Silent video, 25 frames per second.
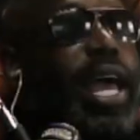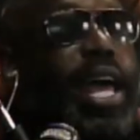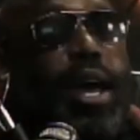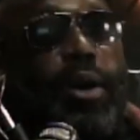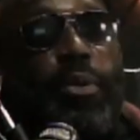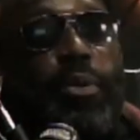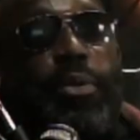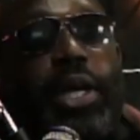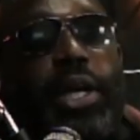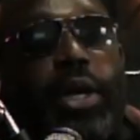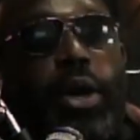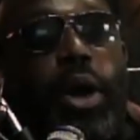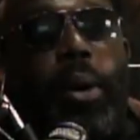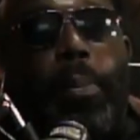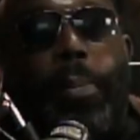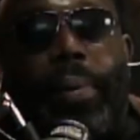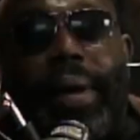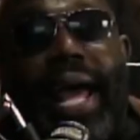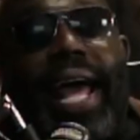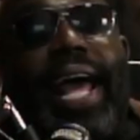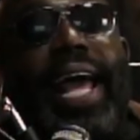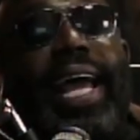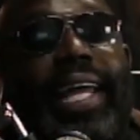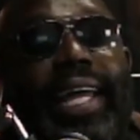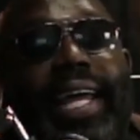yeah, we go
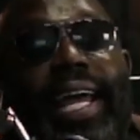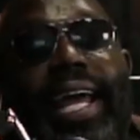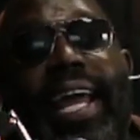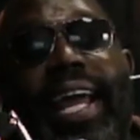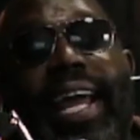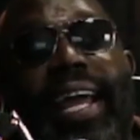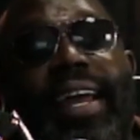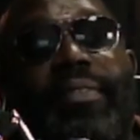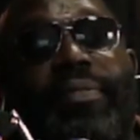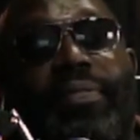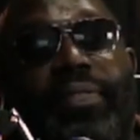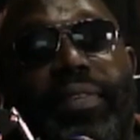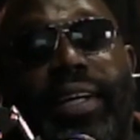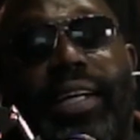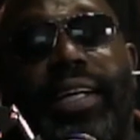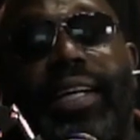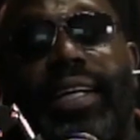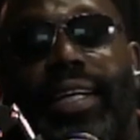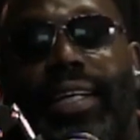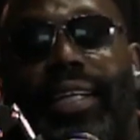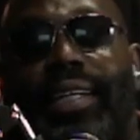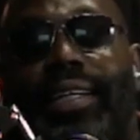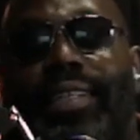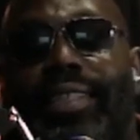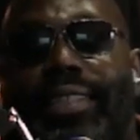back. Hey,
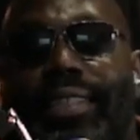he